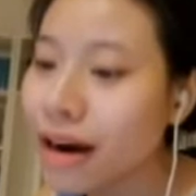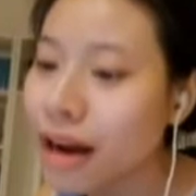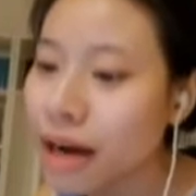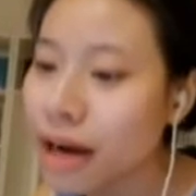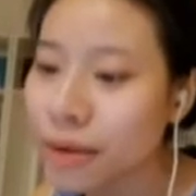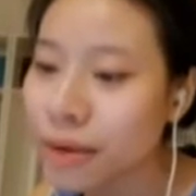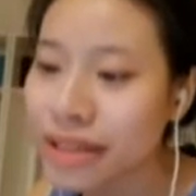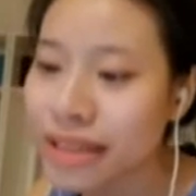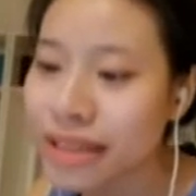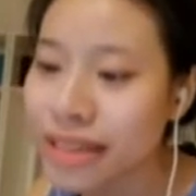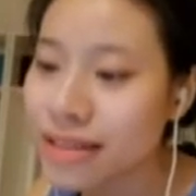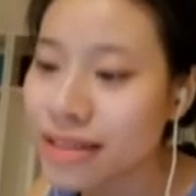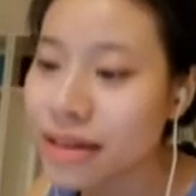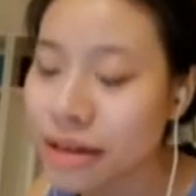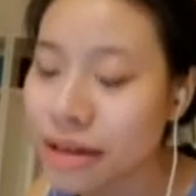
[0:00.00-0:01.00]

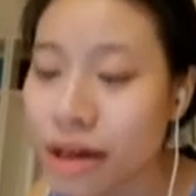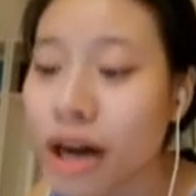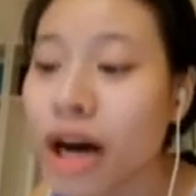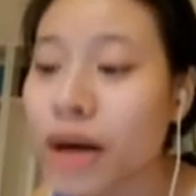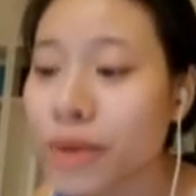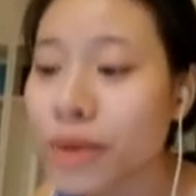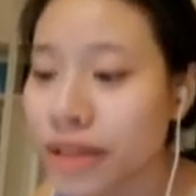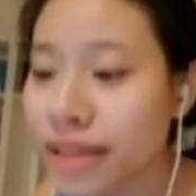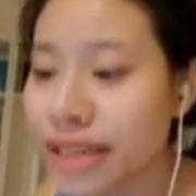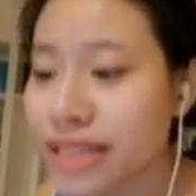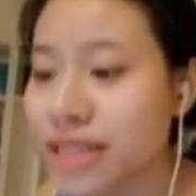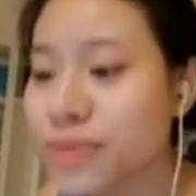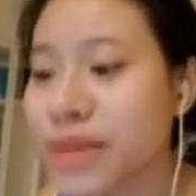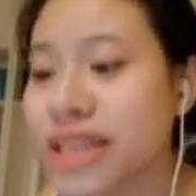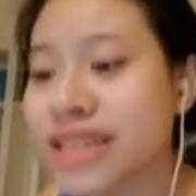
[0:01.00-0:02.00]

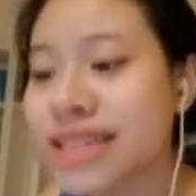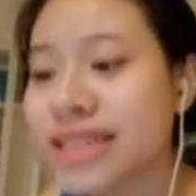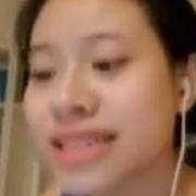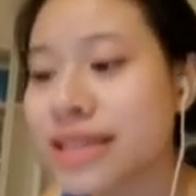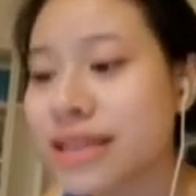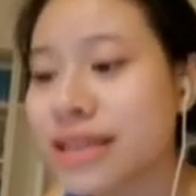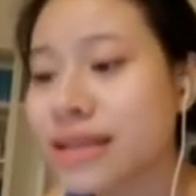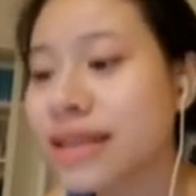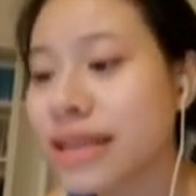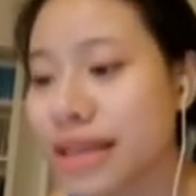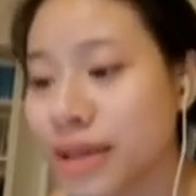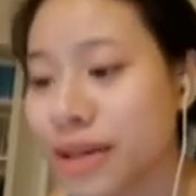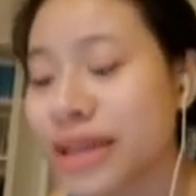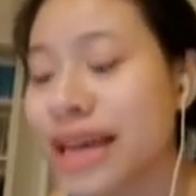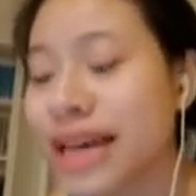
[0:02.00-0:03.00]
awkwardness made us think
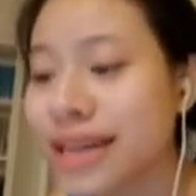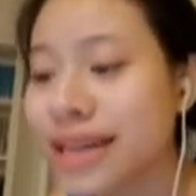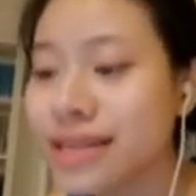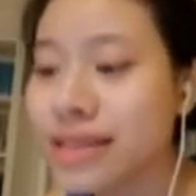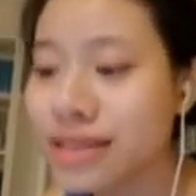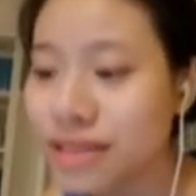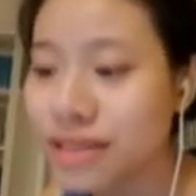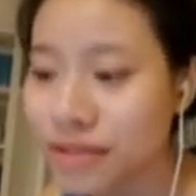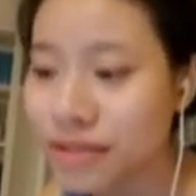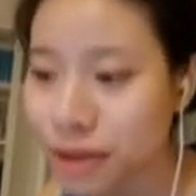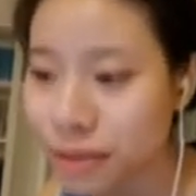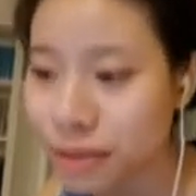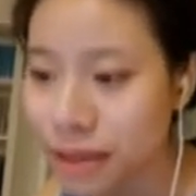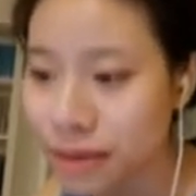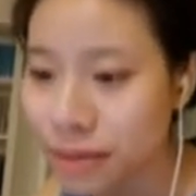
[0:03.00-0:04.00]
we had a sense of
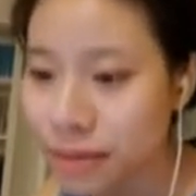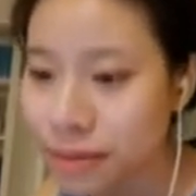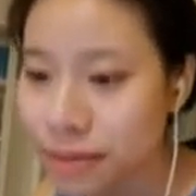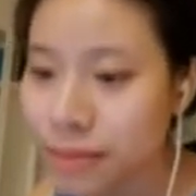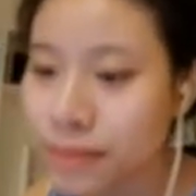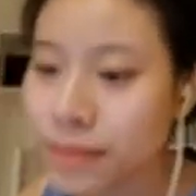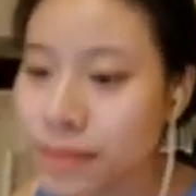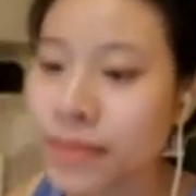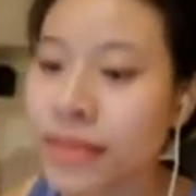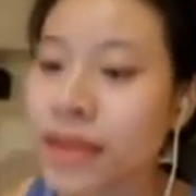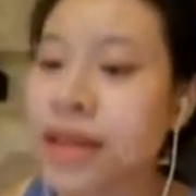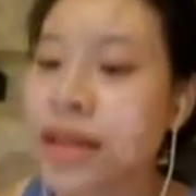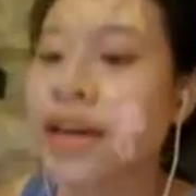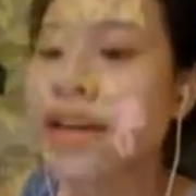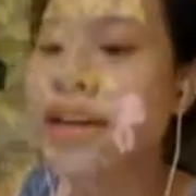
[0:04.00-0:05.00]
humor.
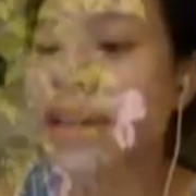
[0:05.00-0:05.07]
Her